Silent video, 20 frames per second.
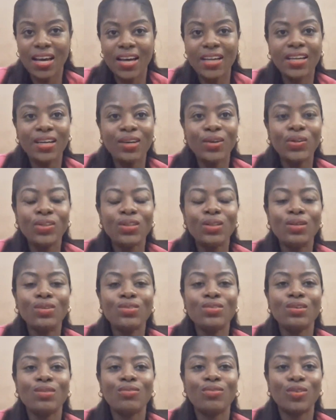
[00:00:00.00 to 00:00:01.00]
and I got
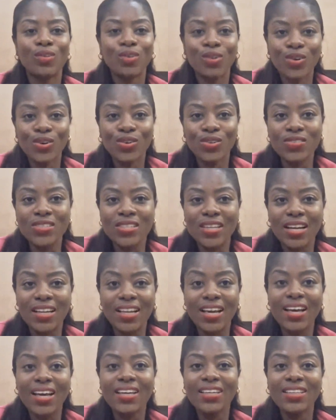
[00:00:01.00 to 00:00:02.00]
lots of calls
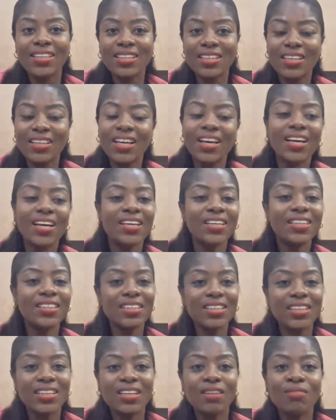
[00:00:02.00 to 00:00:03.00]
that
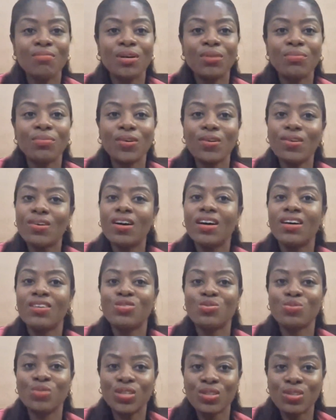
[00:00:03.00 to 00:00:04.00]
ID, palm oil
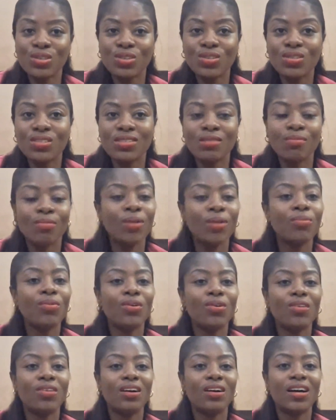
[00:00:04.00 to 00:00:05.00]
has reduced, palm
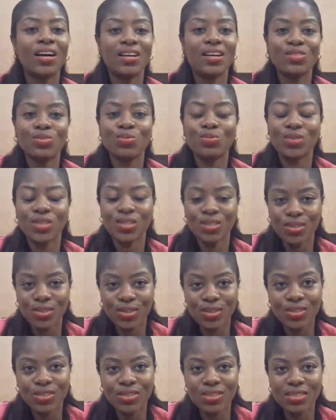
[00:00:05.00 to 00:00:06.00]
oil has
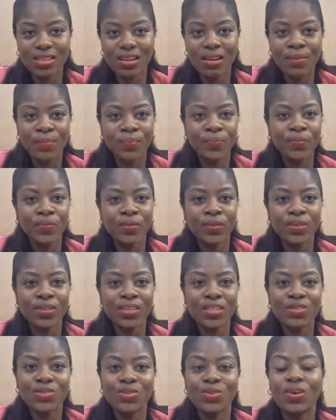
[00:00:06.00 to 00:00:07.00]
reduced.
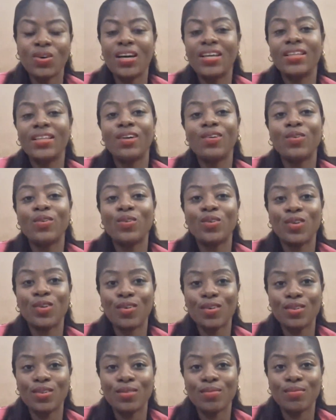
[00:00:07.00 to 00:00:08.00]
Okay, so I now
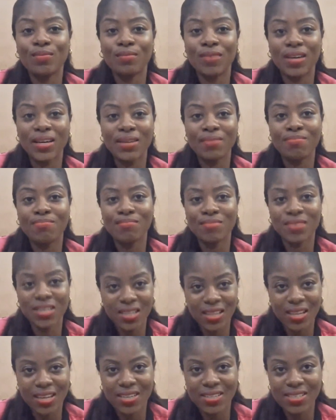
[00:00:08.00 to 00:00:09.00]
called my
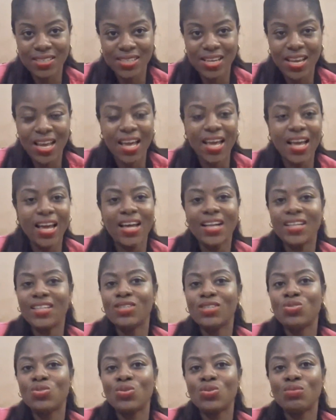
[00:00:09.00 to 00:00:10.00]
millers
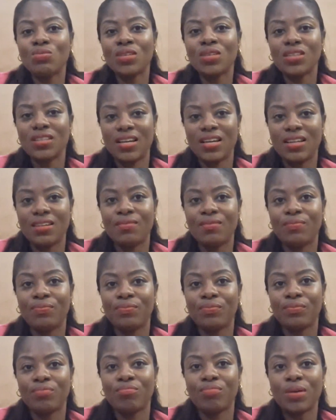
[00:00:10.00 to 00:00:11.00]
and they told me that
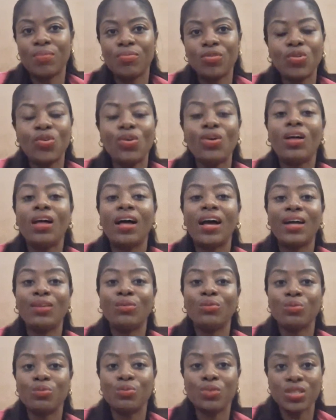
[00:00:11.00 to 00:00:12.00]
palm oil
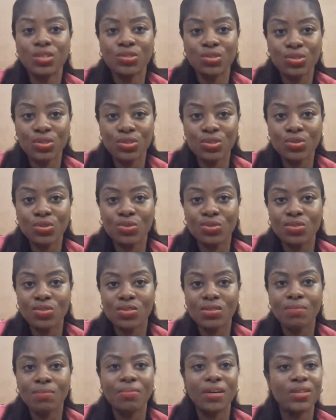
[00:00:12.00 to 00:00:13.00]
had
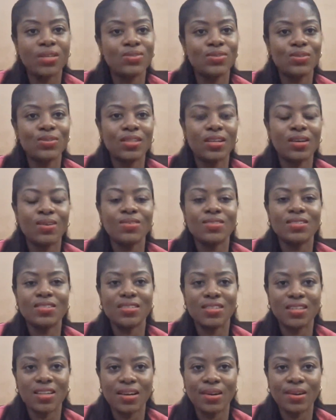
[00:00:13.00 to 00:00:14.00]
reduced by
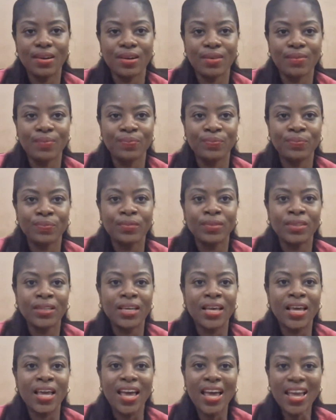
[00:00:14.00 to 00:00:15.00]
2,000 naira.
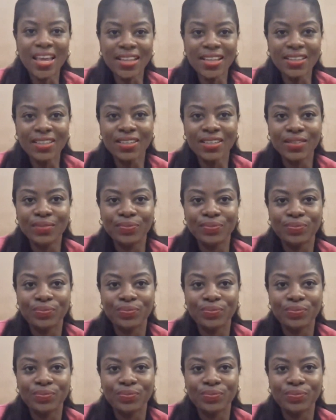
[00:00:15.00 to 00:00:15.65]
And